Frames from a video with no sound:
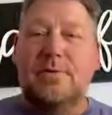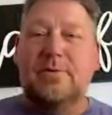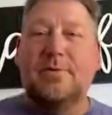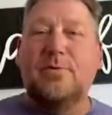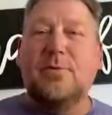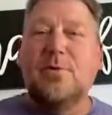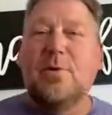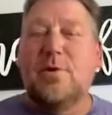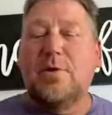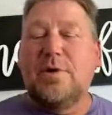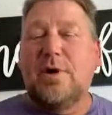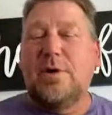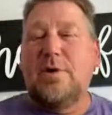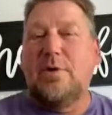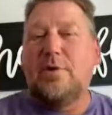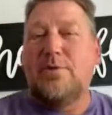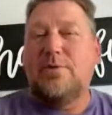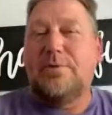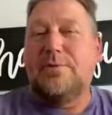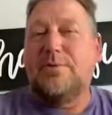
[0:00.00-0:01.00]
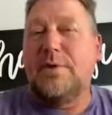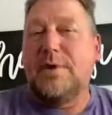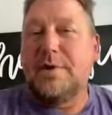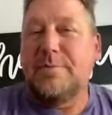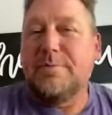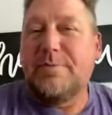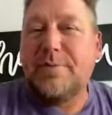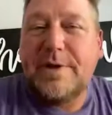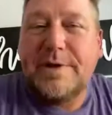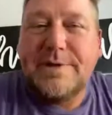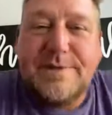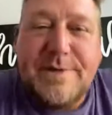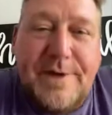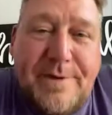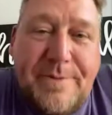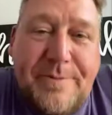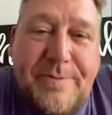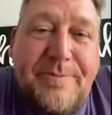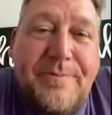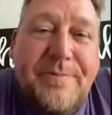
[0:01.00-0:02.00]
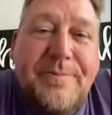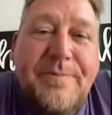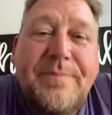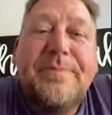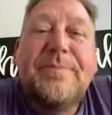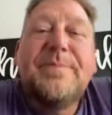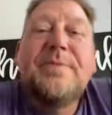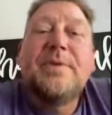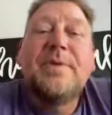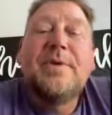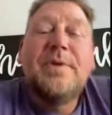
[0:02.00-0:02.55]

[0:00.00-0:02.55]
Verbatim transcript: We're going all over the fucking place. Um, talk to